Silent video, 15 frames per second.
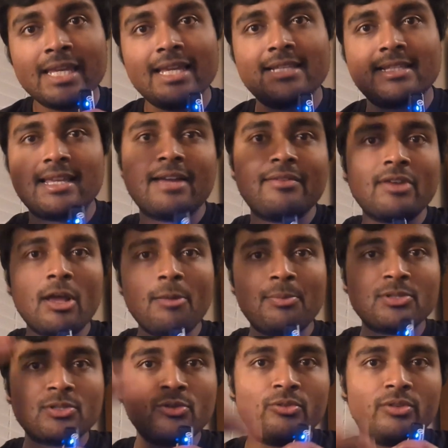is they have an
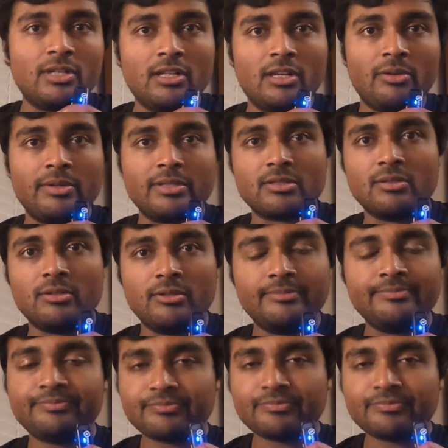upper score and a lower score.